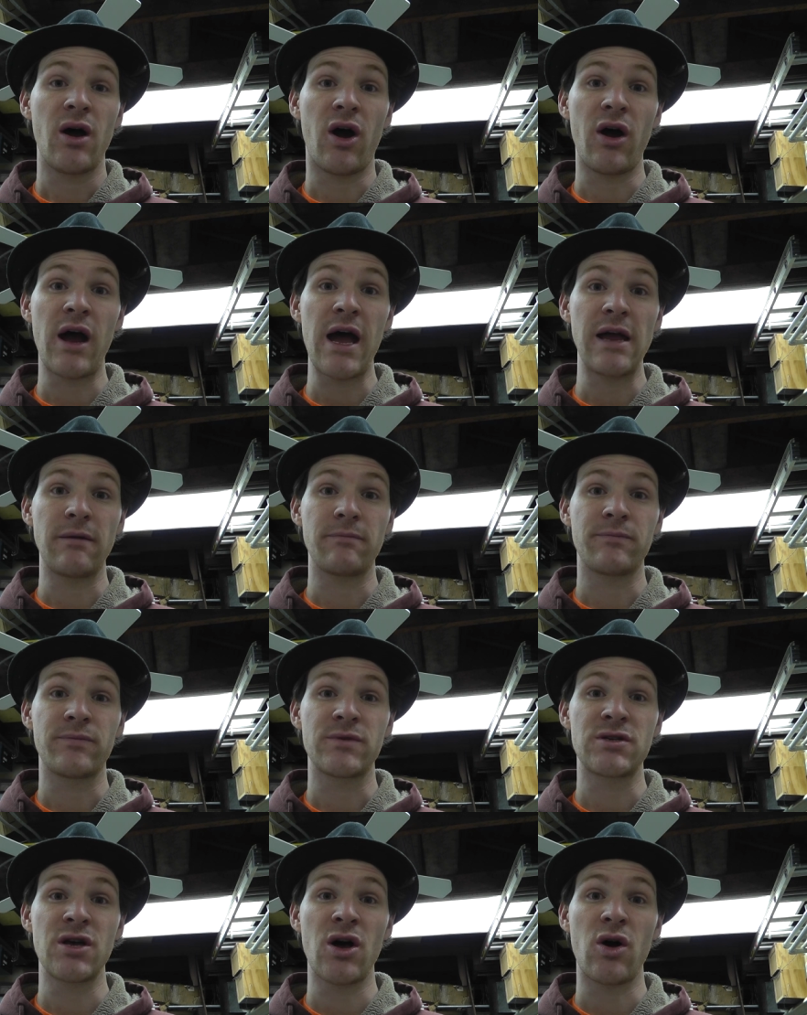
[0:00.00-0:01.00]
All right,
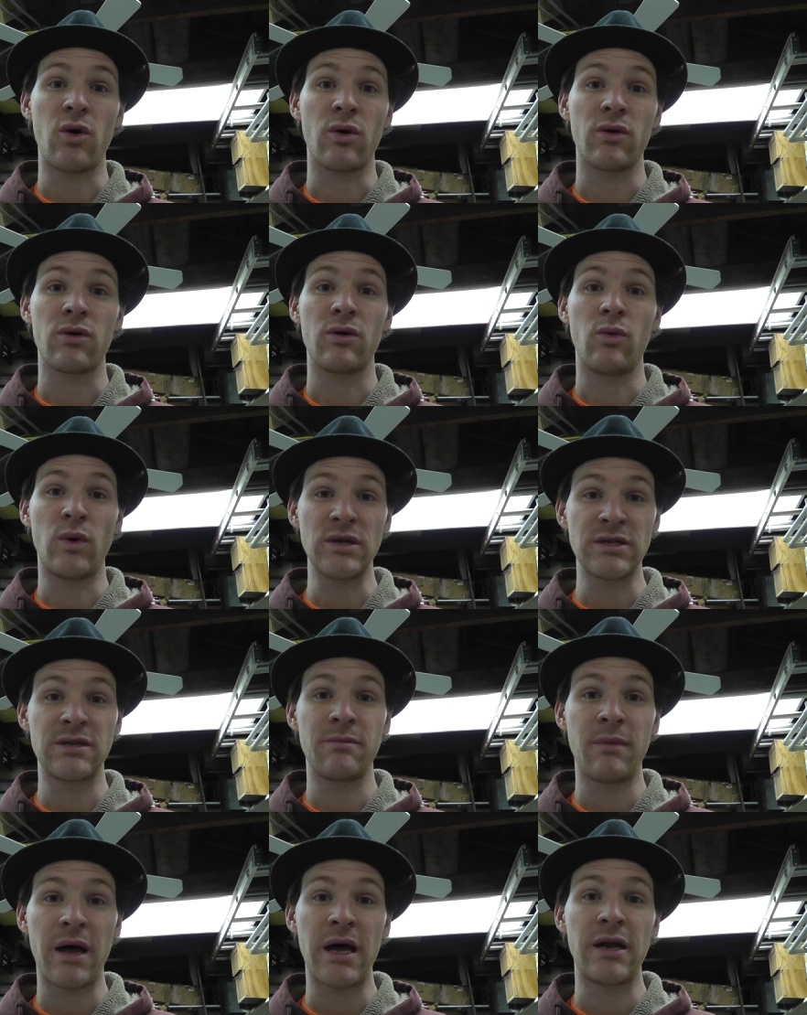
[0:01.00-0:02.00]
so what's
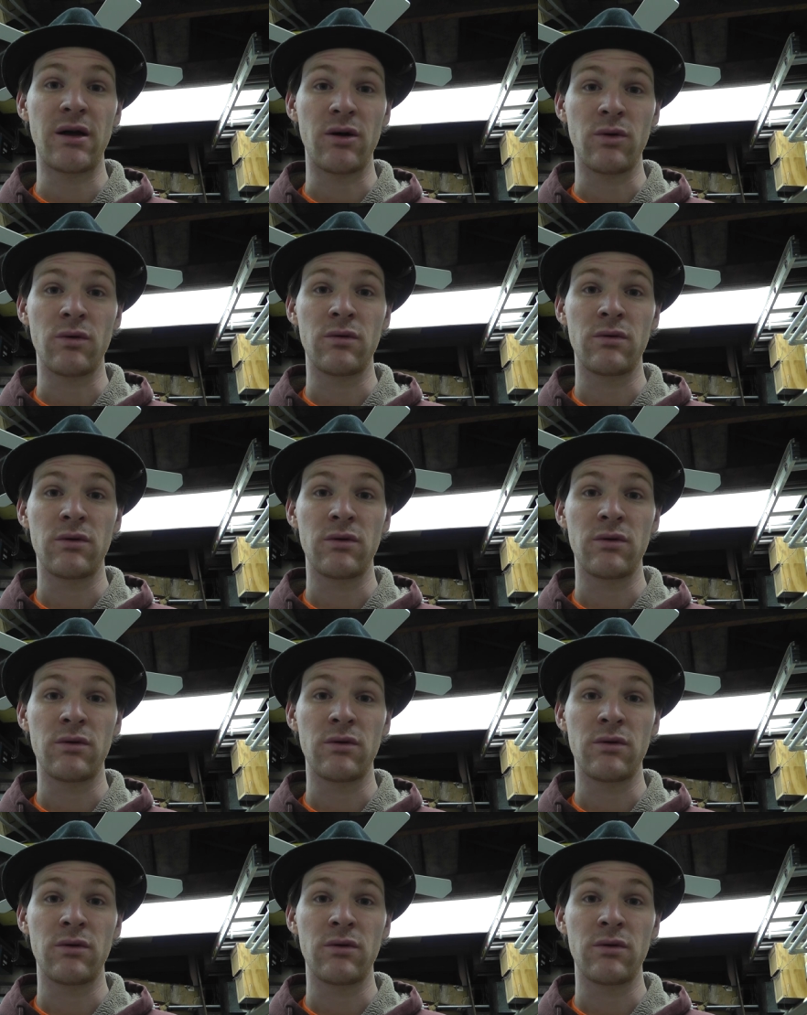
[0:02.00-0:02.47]
the motto?